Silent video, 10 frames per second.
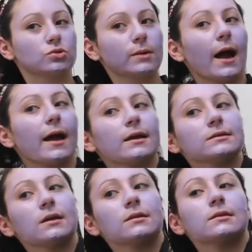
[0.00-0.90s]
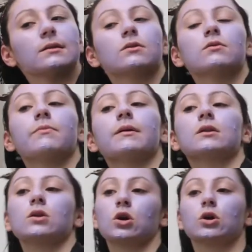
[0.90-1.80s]
dries a little
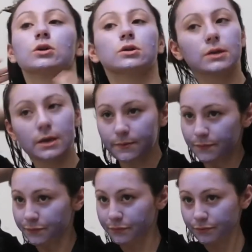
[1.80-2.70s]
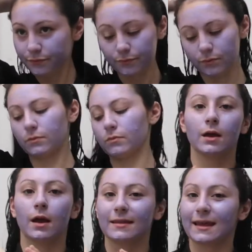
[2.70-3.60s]
bit curly.
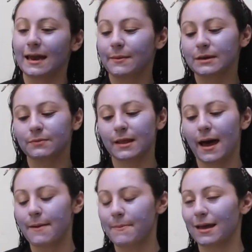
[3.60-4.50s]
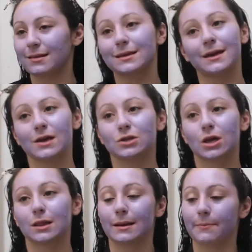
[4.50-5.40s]
Then I'm going to apply my
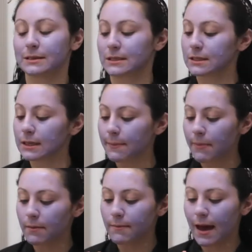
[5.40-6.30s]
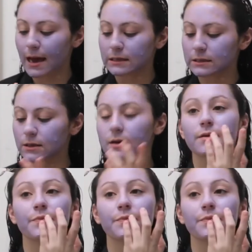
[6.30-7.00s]
Laneige Lip Sleeping Mask,